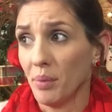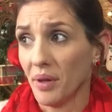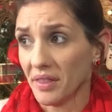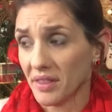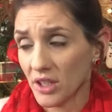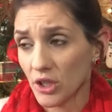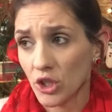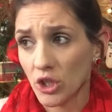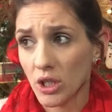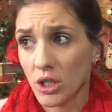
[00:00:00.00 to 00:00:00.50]

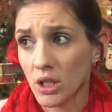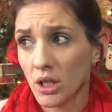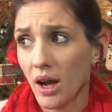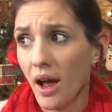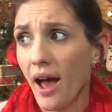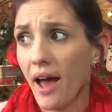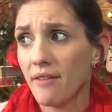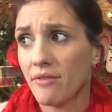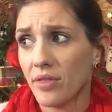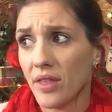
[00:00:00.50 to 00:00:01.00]
but this year
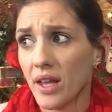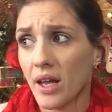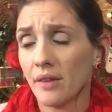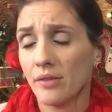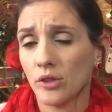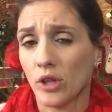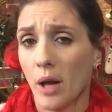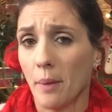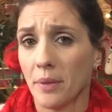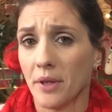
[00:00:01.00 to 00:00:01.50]
I think
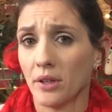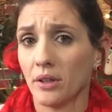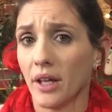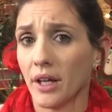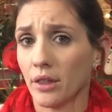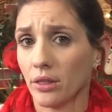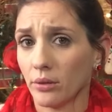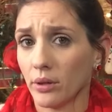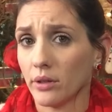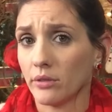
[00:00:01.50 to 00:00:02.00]
I've shopped there
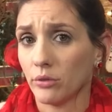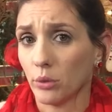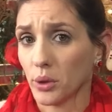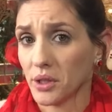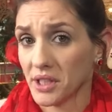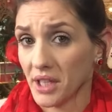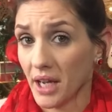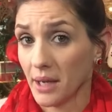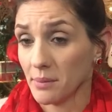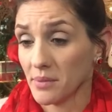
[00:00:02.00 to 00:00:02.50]
like 3 or
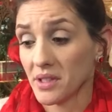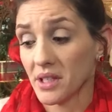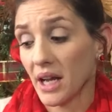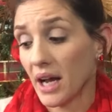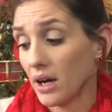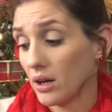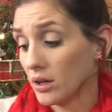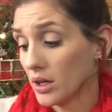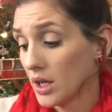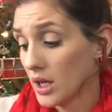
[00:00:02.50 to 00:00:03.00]
4 times
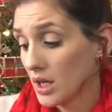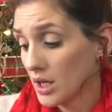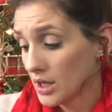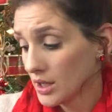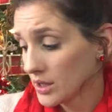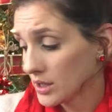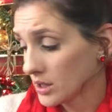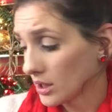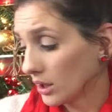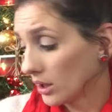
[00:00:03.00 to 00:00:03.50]
now.
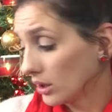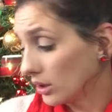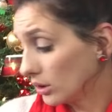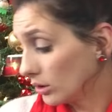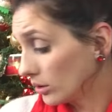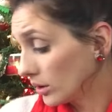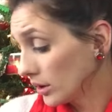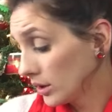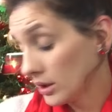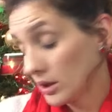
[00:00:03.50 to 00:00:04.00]

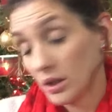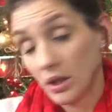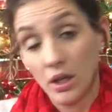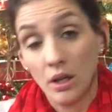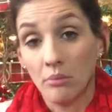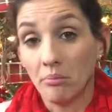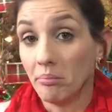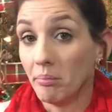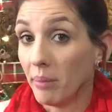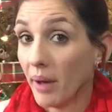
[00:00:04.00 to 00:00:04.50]
So,
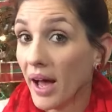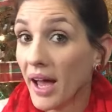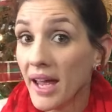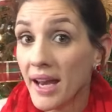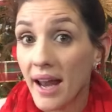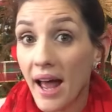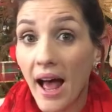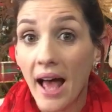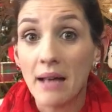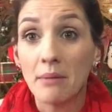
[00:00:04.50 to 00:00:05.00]

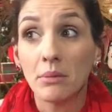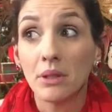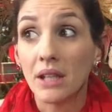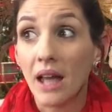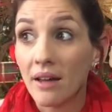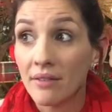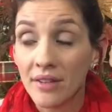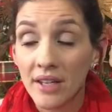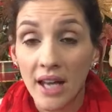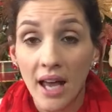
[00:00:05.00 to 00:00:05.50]
but I'm
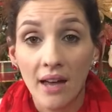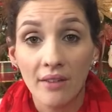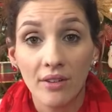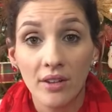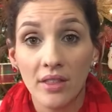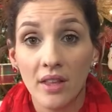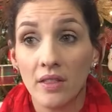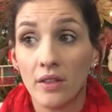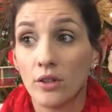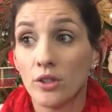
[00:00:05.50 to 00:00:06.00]
loving
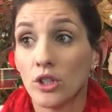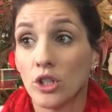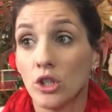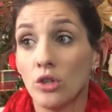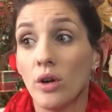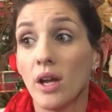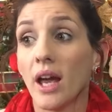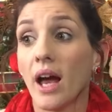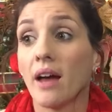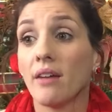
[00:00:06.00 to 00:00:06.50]
everything they're
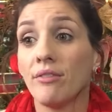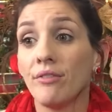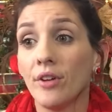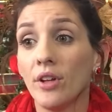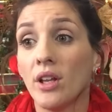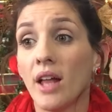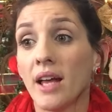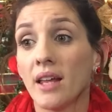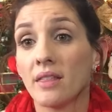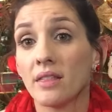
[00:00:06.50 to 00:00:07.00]
doing. I
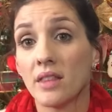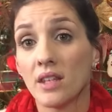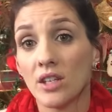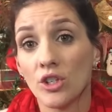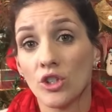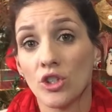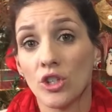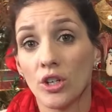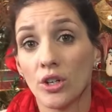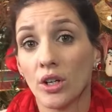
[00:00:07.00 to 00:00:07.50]
feel like
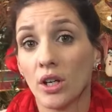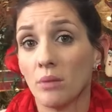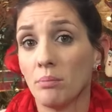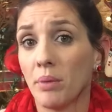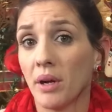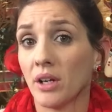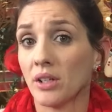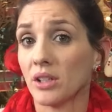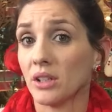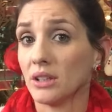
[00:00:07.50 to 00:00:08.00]
this year
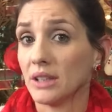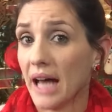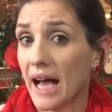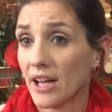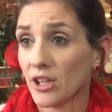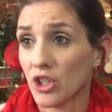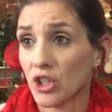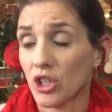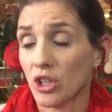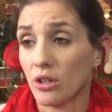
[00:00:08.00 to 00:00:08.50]
compared to
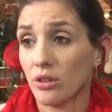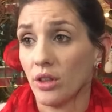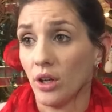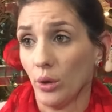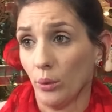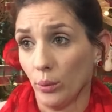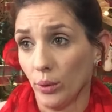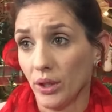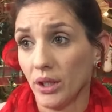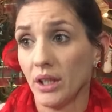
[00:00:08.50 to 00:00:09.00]
last year,
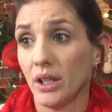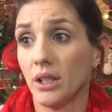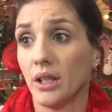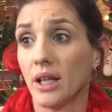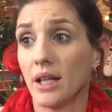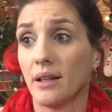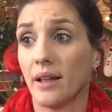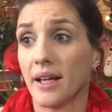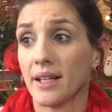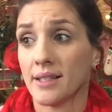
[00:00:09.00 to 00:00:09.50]
they're
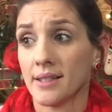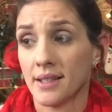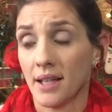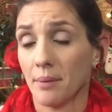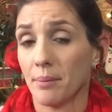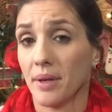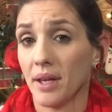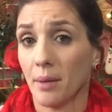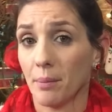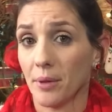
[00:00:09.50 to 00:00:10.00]
really like
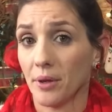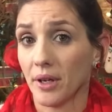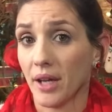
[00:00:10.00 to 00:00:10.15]
stepping up